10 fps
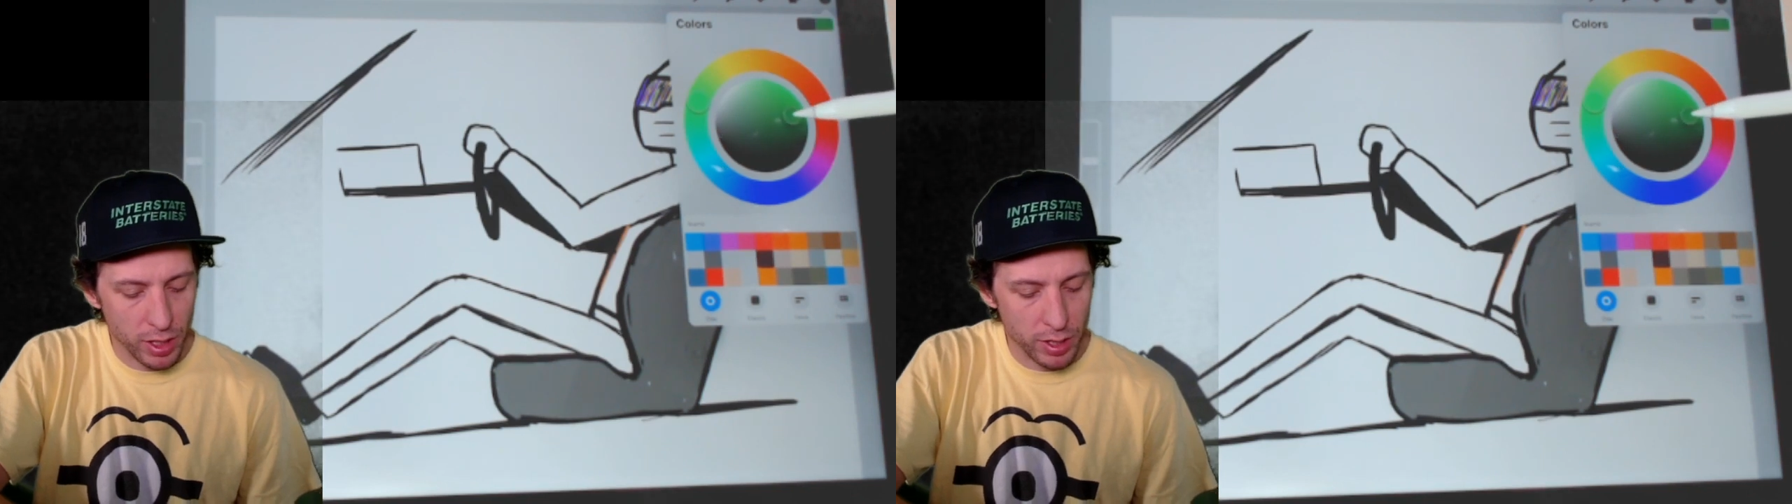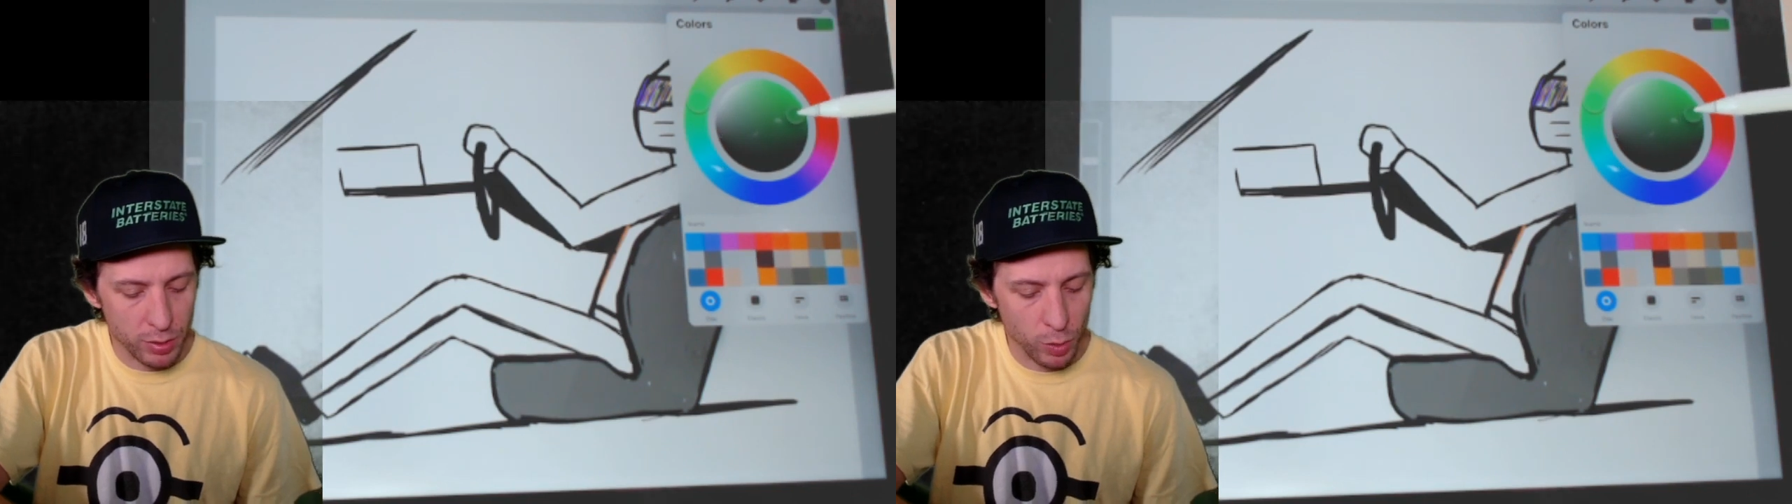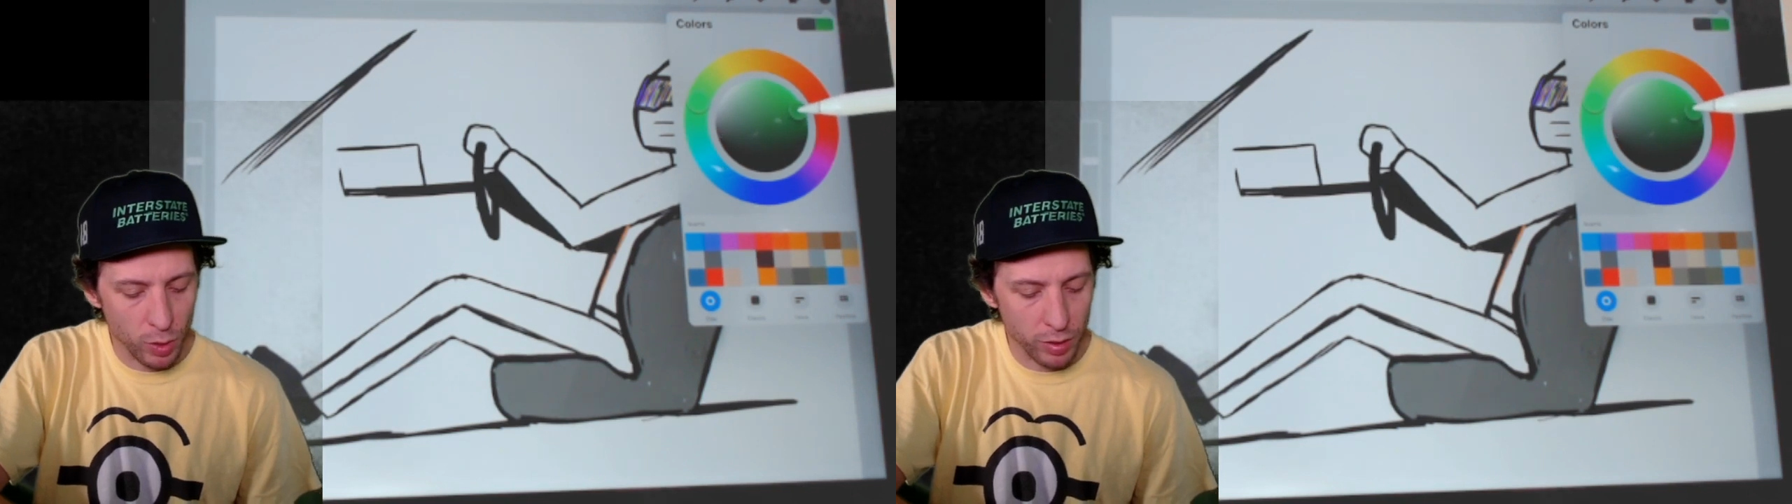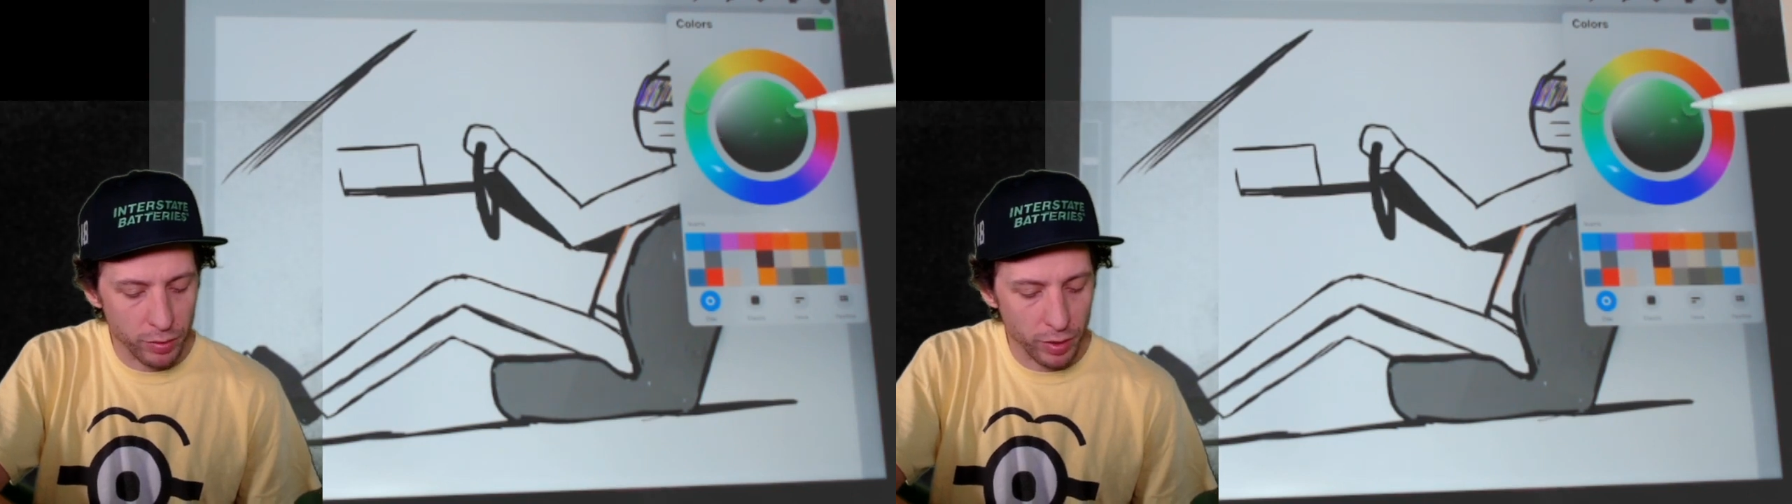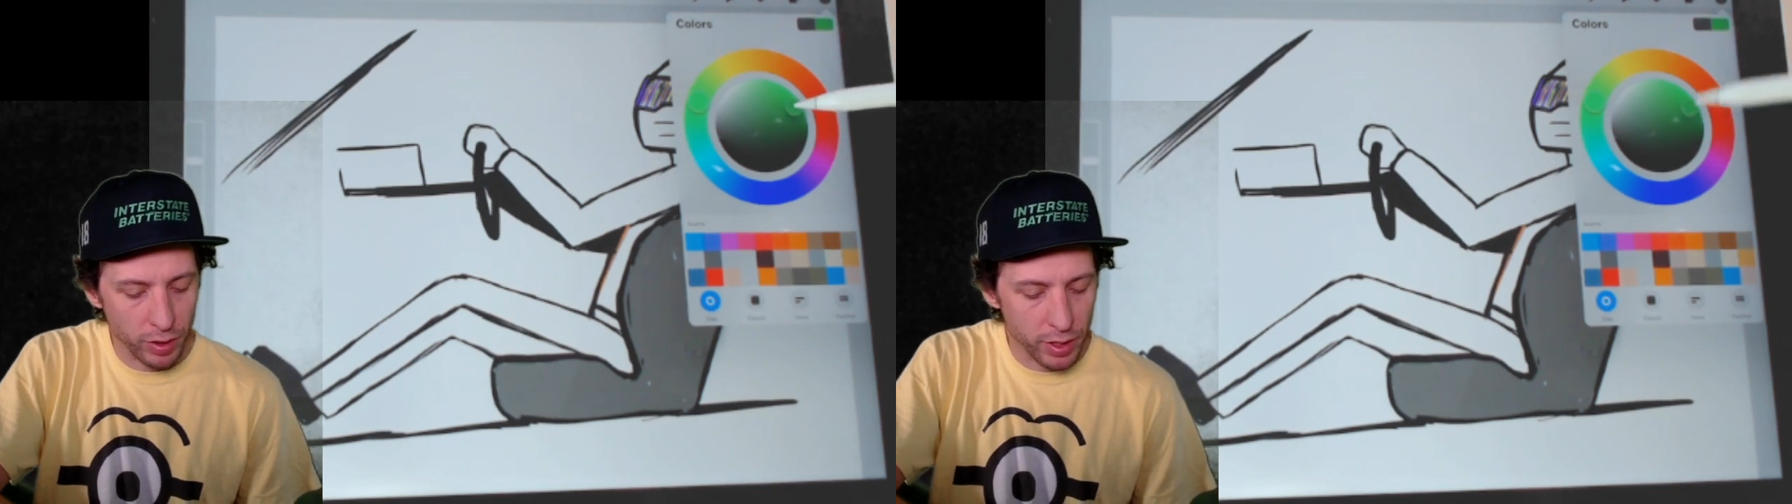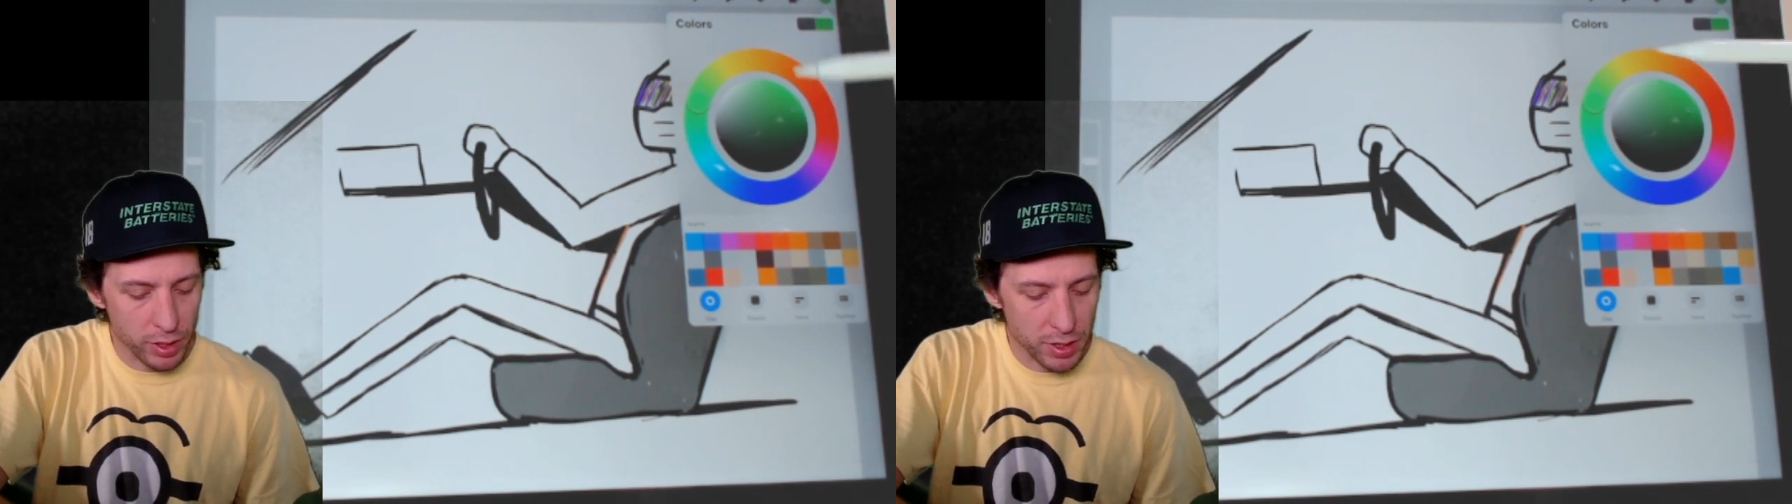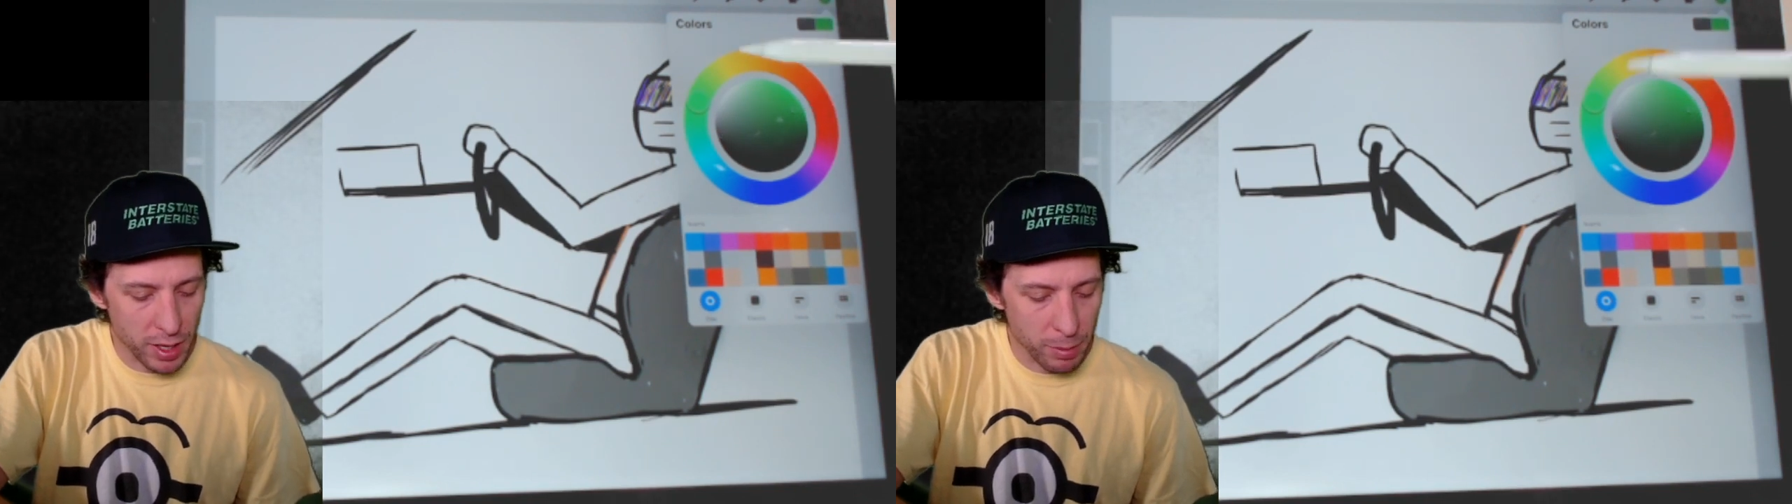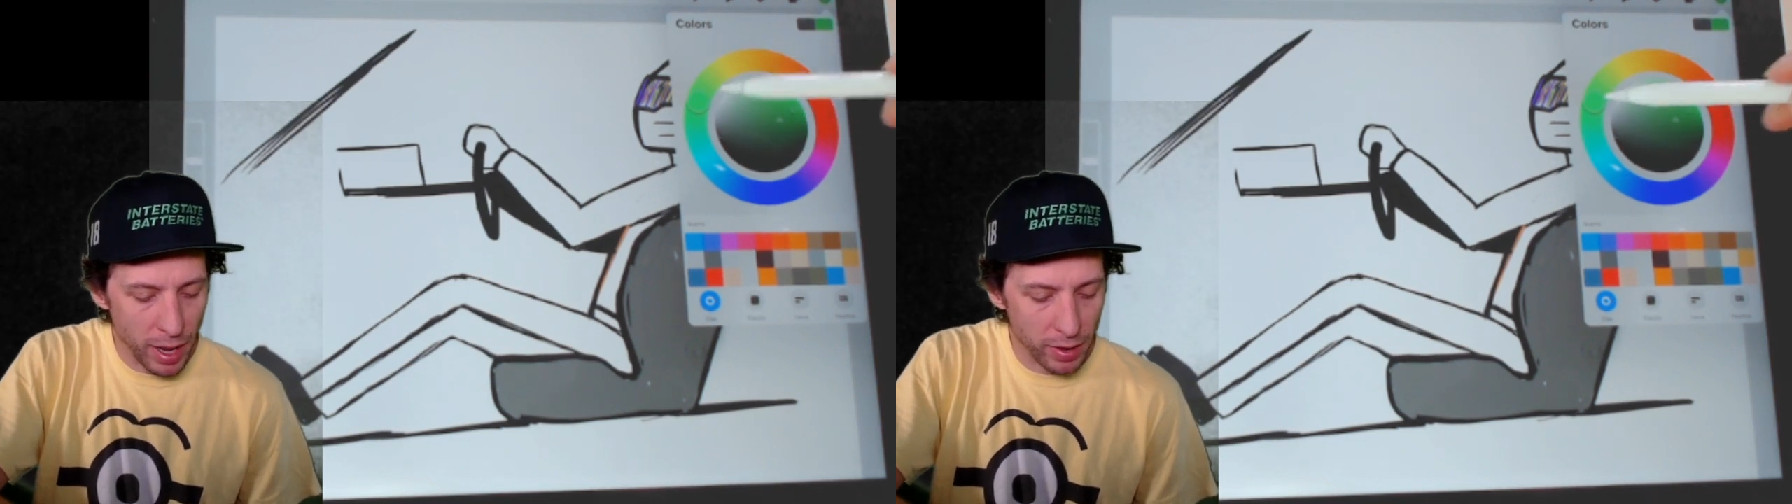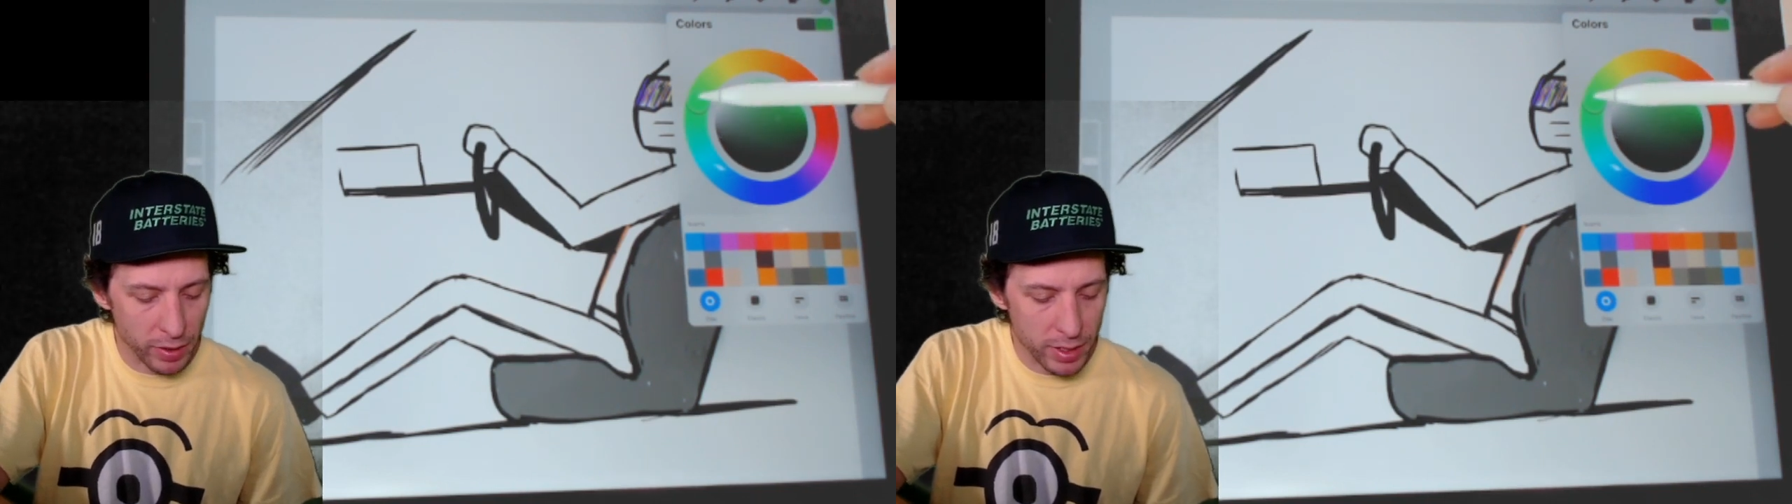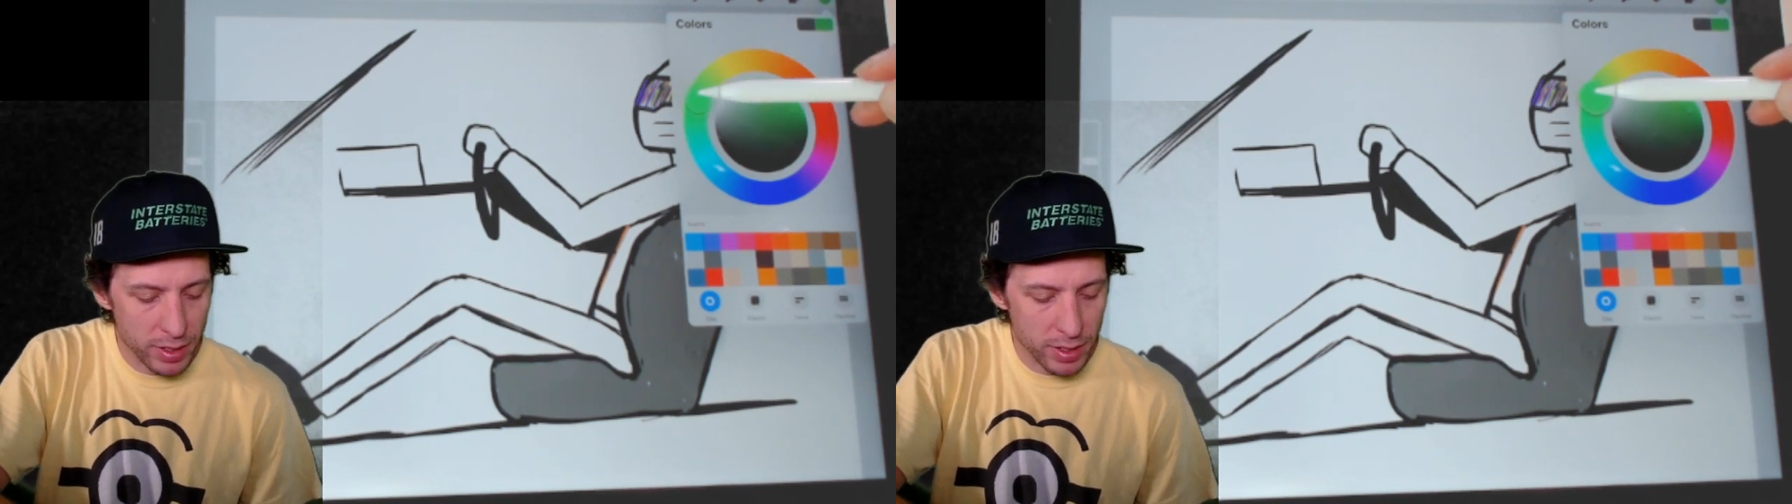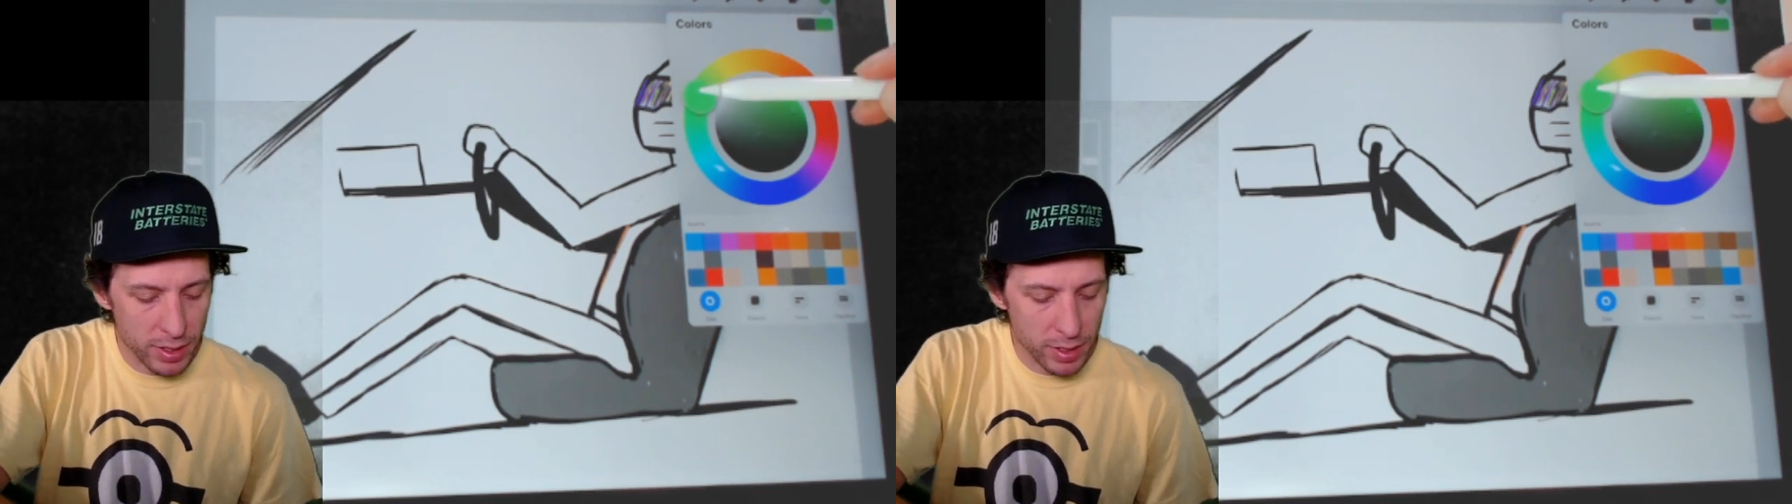has worn for interstate batteries.